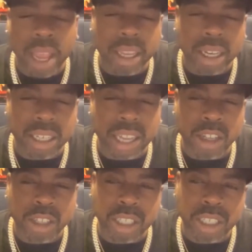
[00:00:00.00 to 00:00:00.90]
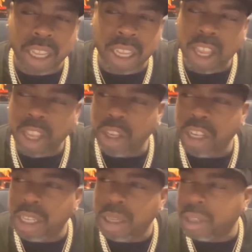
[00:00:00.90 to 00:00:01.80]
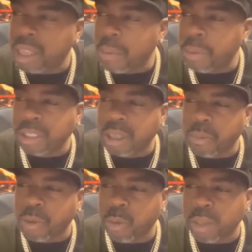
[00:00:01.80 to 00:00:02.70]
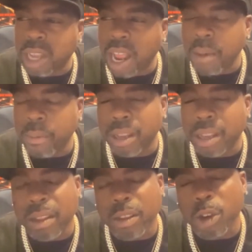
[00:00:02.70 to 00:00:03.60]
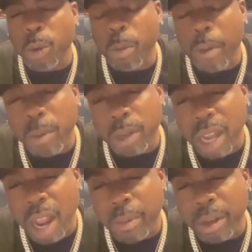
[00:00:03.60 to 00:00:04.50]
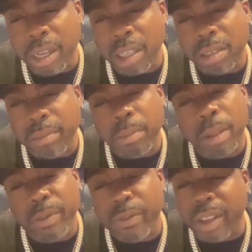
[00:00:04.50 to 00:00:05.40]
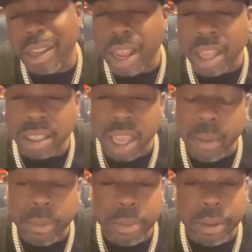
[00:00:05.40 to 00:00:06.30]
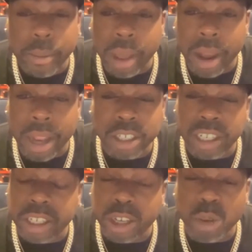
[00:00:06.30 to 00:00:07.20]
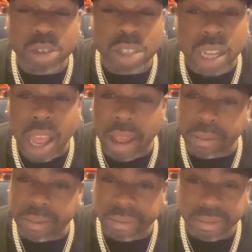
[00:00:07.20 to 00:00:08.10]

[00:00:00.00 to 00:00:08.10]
back in the days to say, you need to put something for retirement. You know what my retirement is? Motherfucking ASCAP and BMI. That shit don't stop.